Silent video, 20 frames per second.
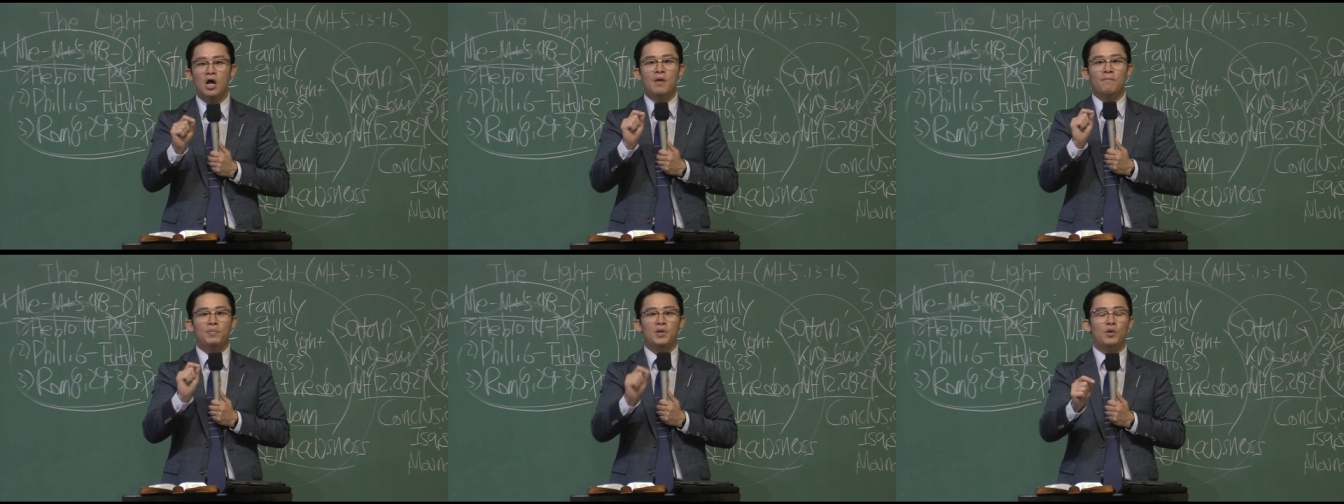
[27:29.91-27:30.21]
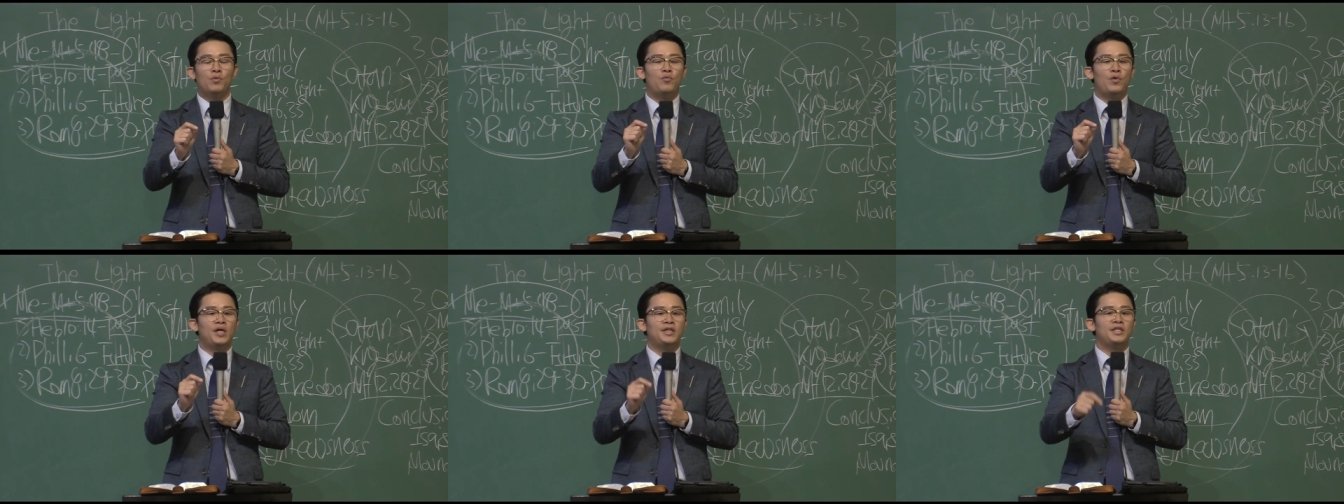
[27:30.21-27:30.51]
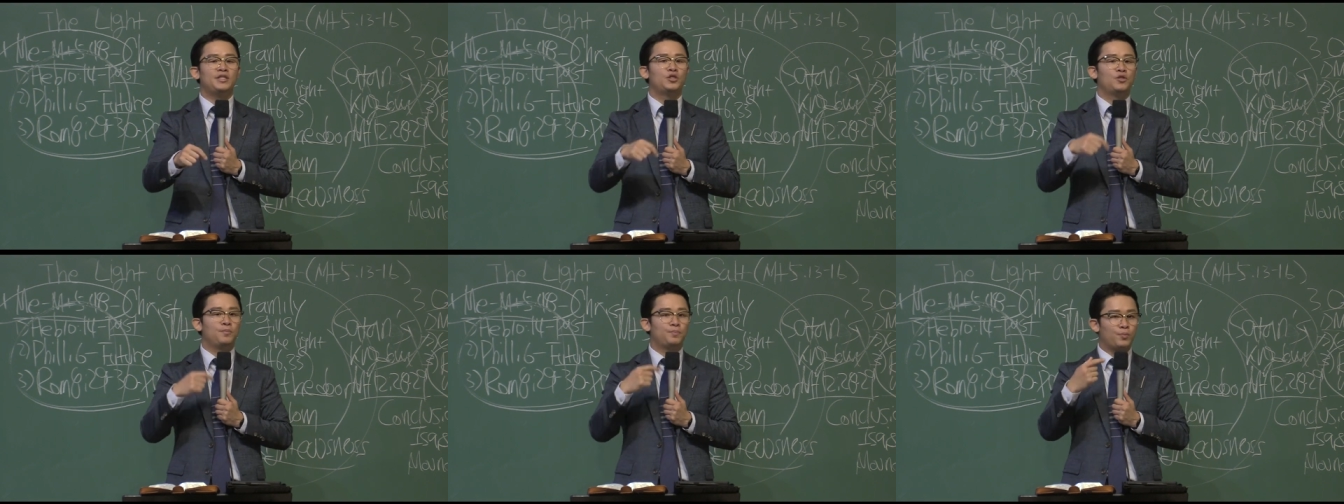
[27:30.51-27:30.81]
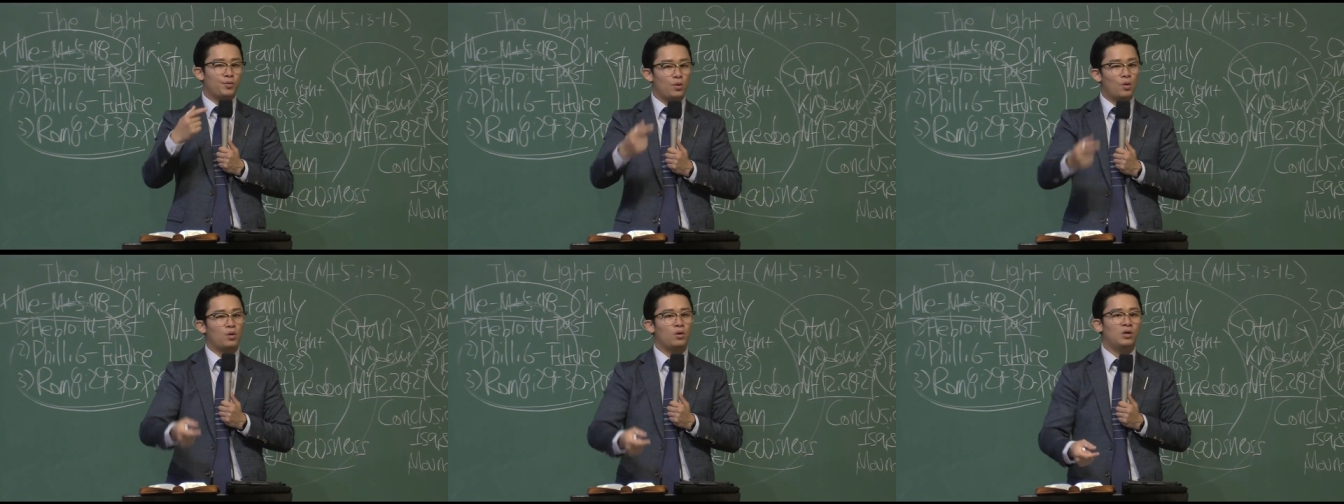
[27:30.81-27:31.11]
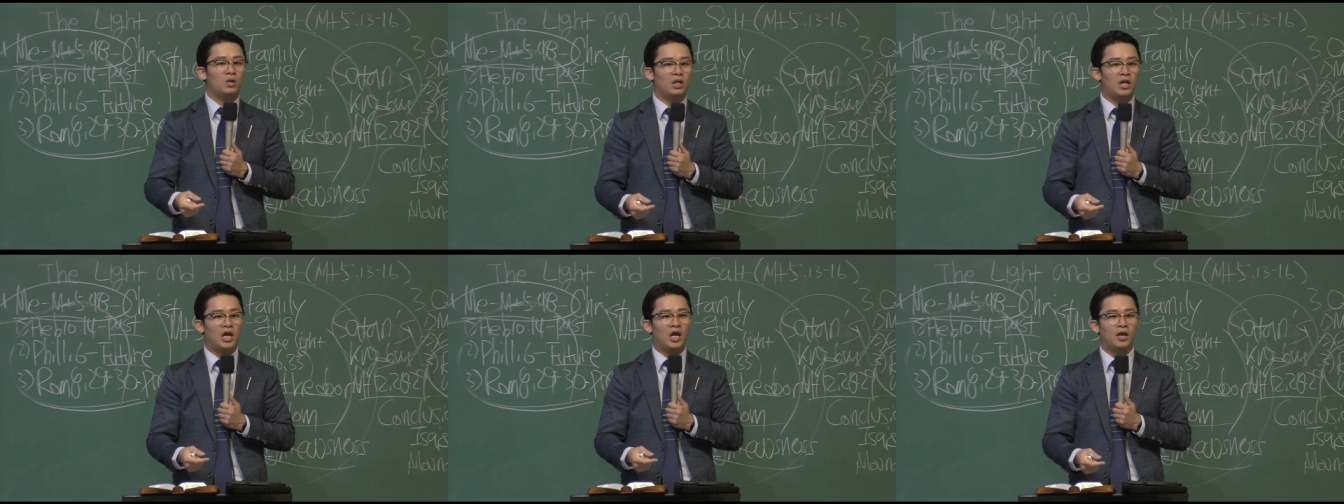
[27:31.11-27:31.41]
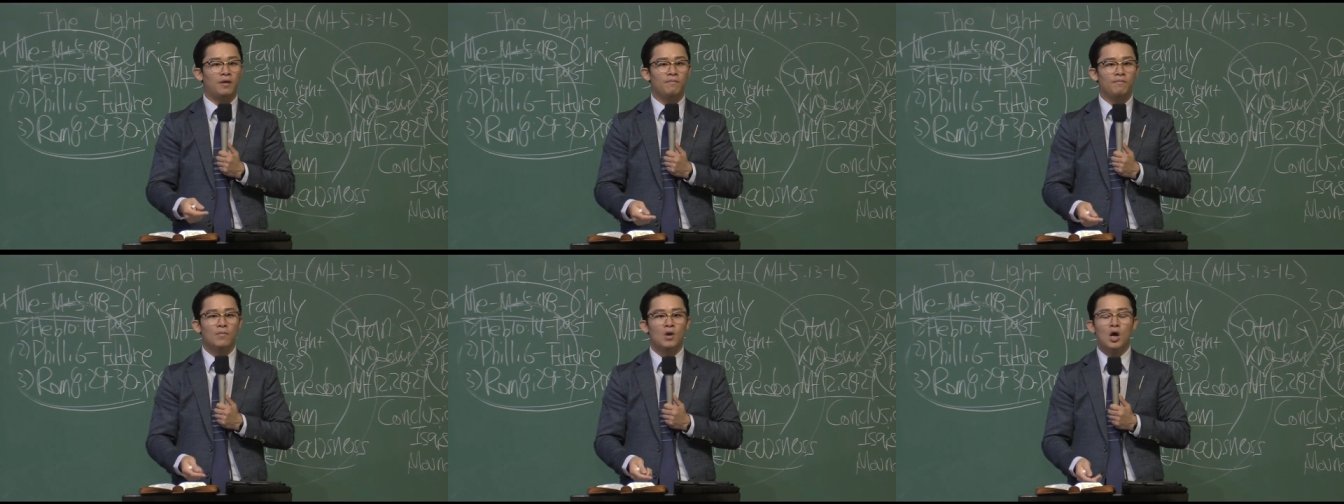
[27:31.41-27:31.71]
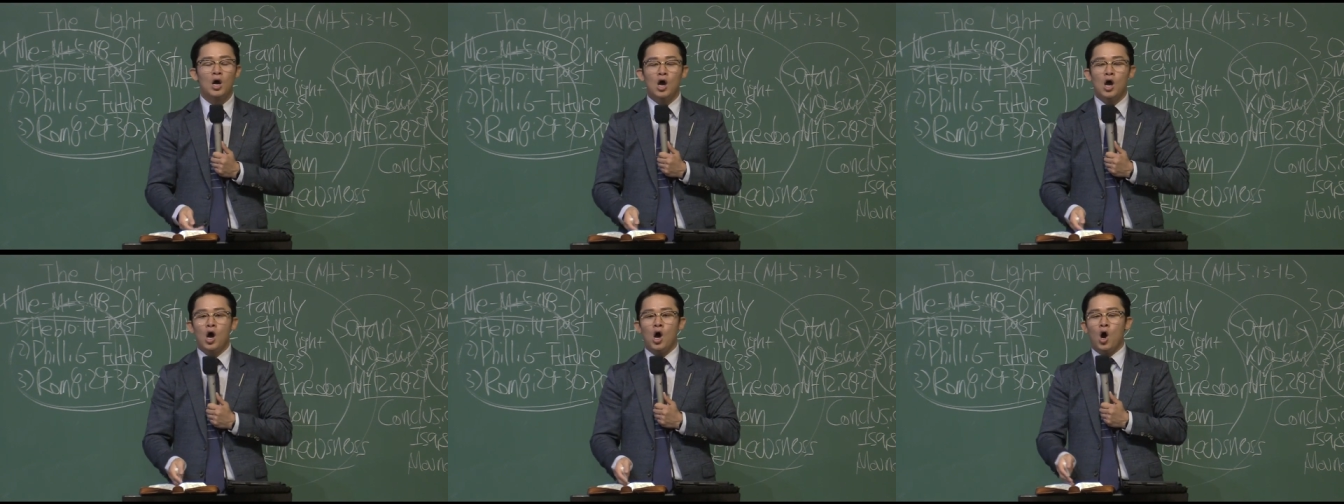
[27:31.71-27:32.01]
be ready to proclaim
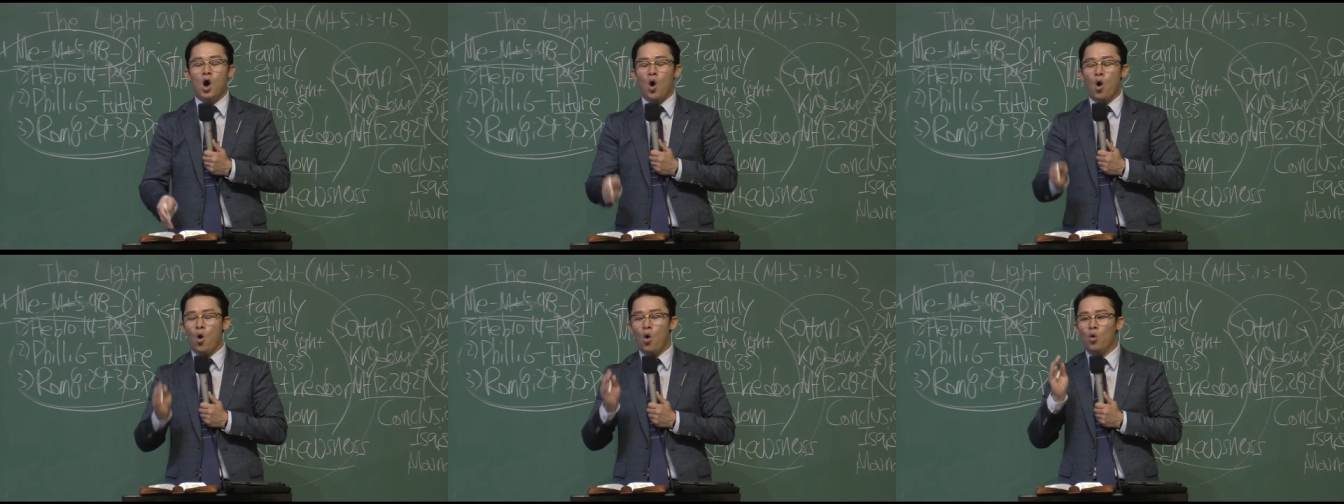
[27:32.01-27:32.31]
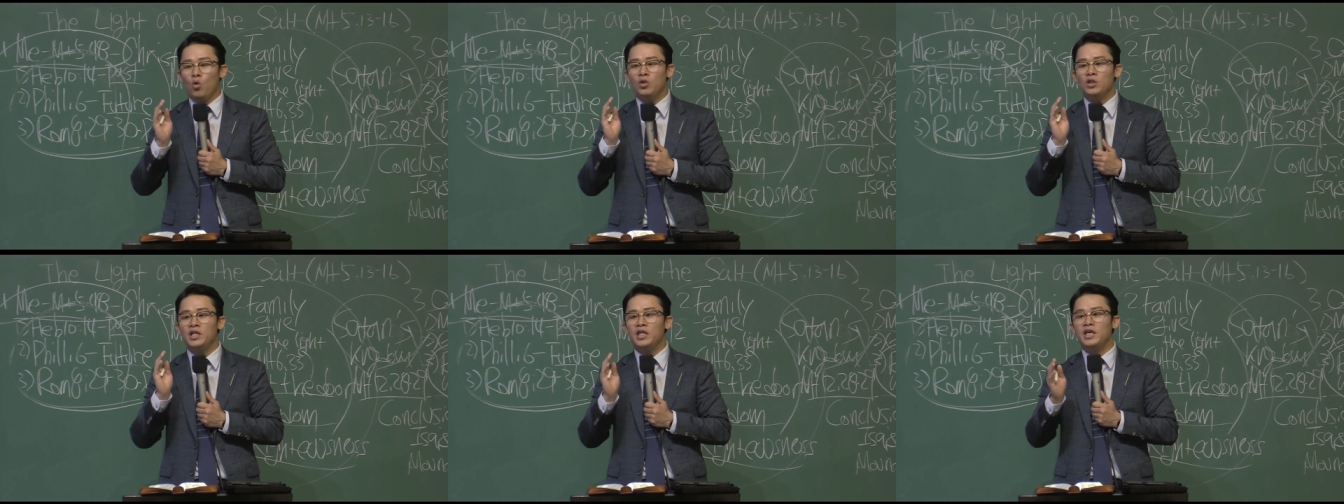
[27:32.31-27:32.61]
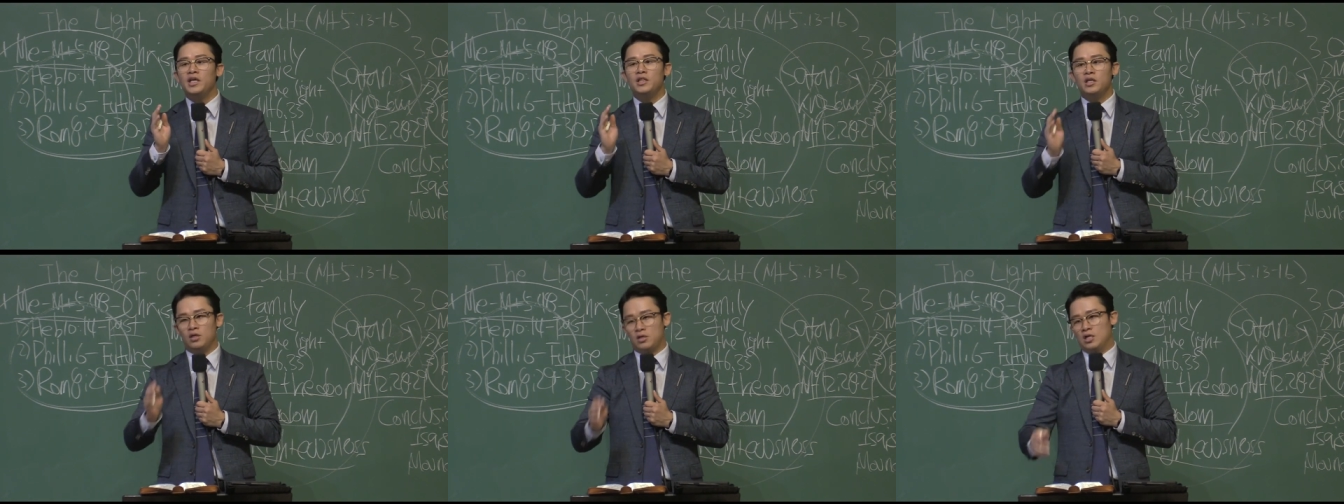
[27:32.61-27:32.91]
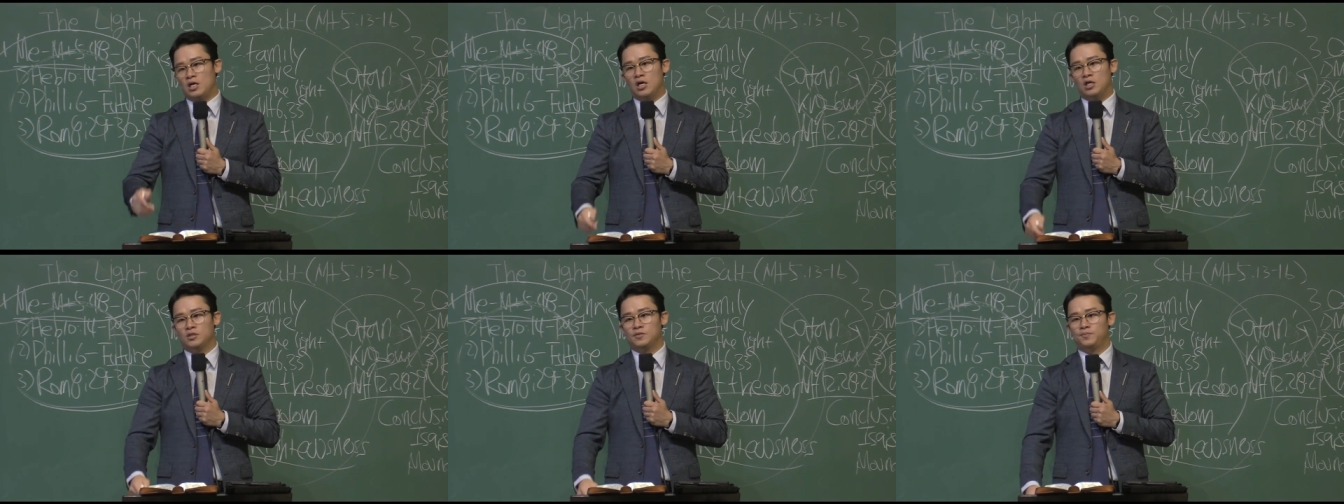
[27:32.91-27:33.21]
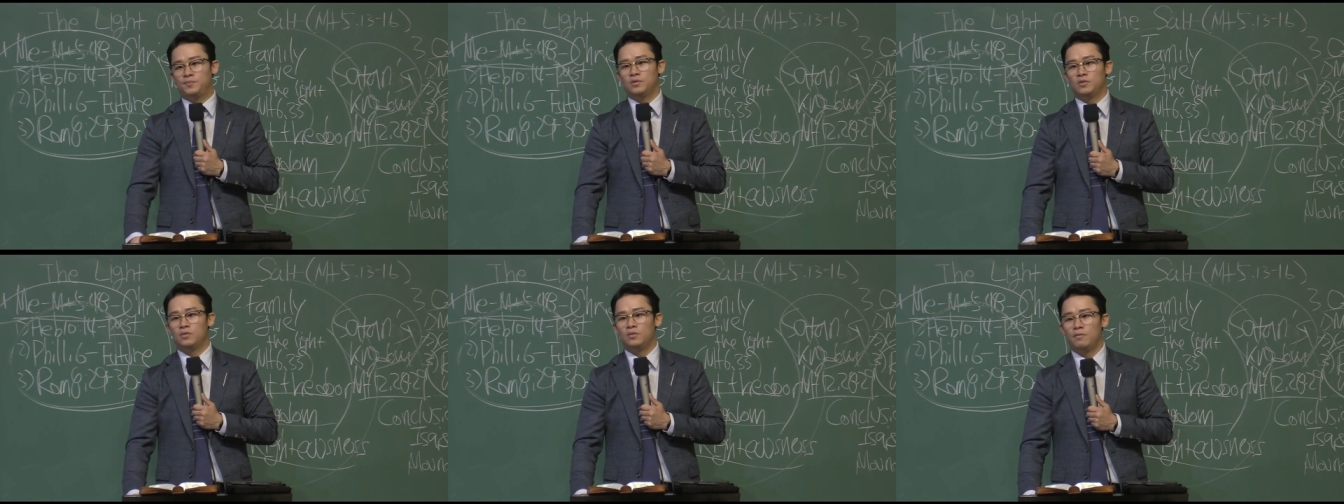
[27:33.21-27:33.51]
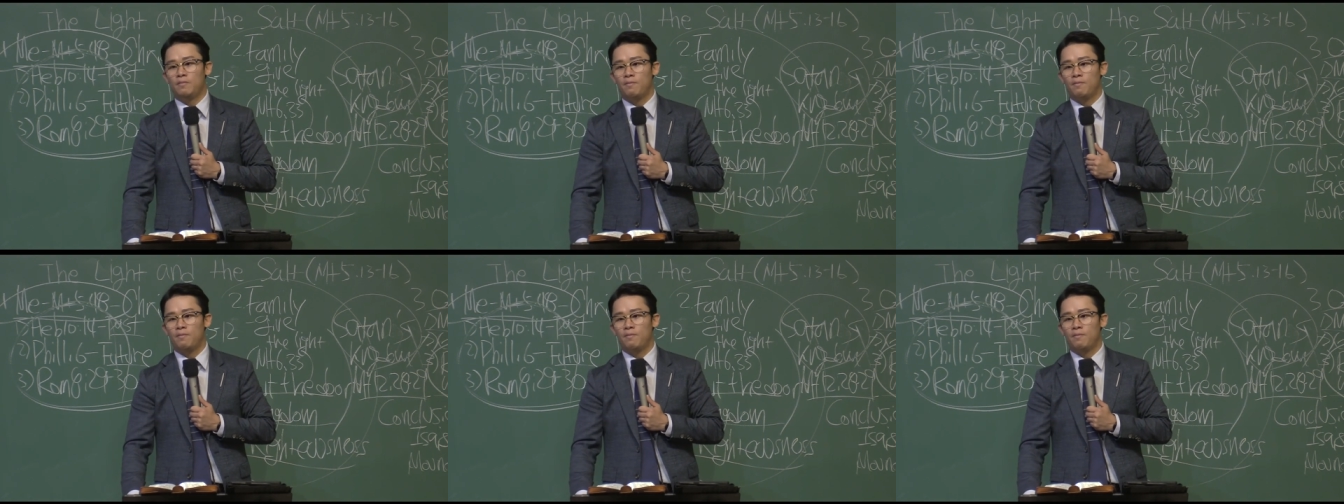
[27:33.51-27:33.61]
only the gospel.